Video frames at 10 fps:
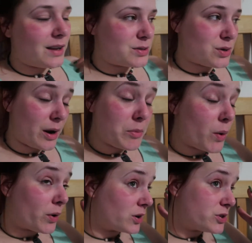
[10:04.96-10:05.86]
Sorry, I'm
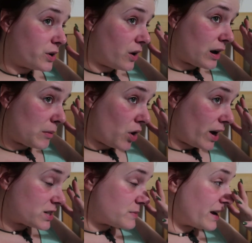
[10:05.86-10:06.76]
going on too long and I'm
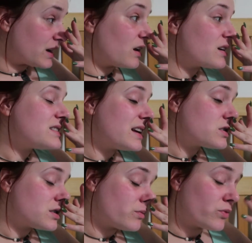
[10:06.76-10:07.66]
not actually making a lot of
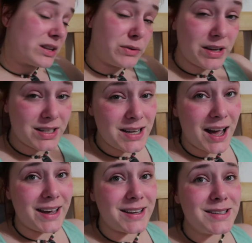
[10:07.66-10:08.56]
sense because I'm really, really
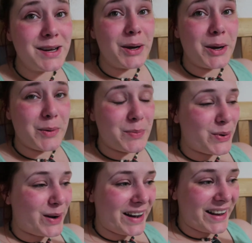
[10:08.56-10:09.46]
tired.
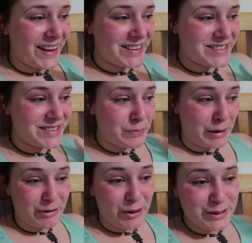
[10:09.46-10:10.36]
But I guess
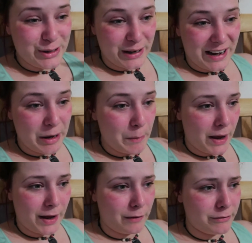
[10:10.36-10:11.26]
my vlogs are like
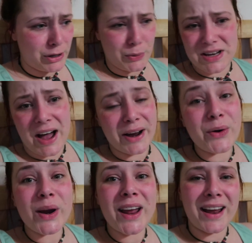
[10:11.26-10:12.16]
my video
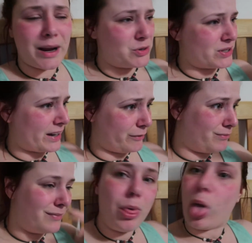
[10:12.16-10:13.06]
diary and I'm just kind of
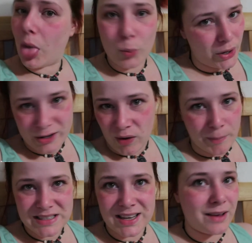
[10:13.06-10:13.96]
word
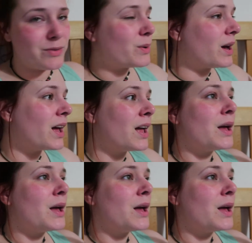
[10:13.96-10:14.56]
vomiting everywhere.